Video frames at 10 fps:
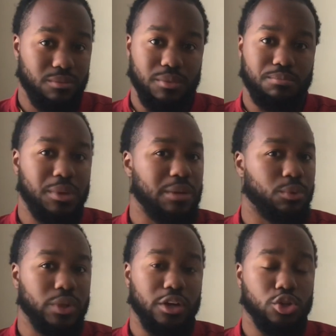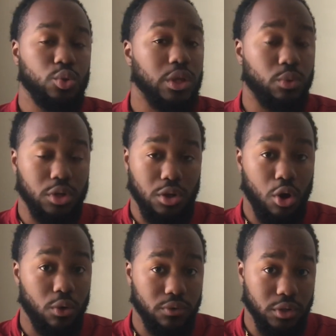It's a place that even
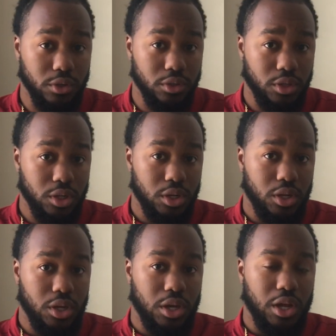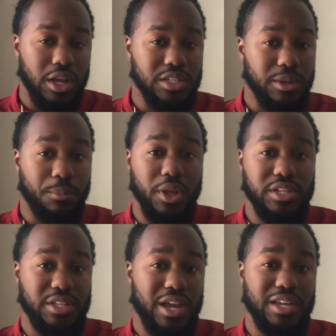18-year-olds can just get
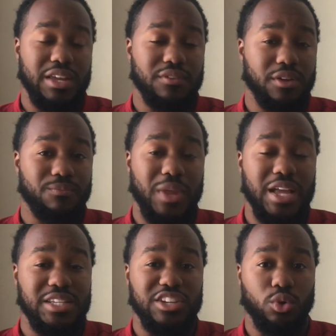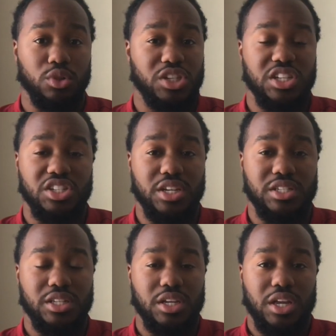together and just chill with their friends. You
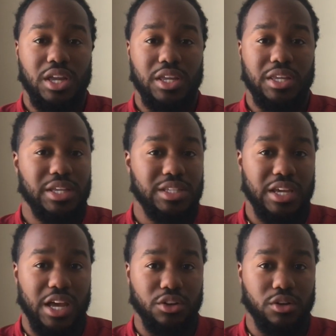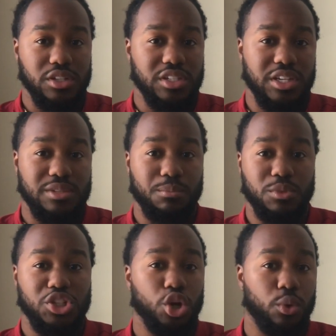don't have to go to the mall. You just know that
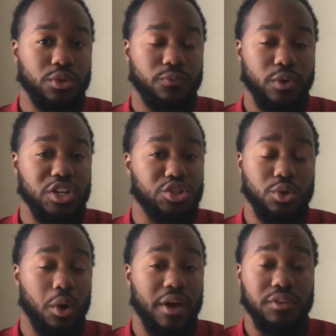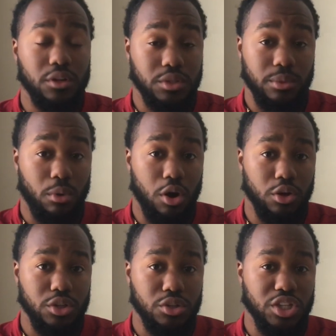you have a place where you can say,
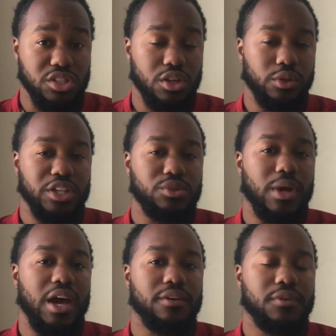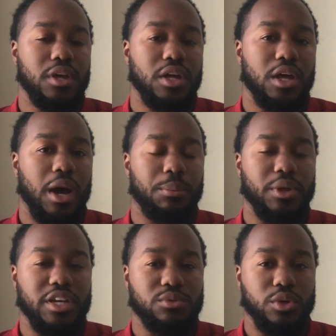oh, hey, we can go hang
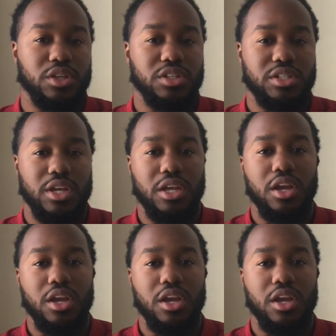out here.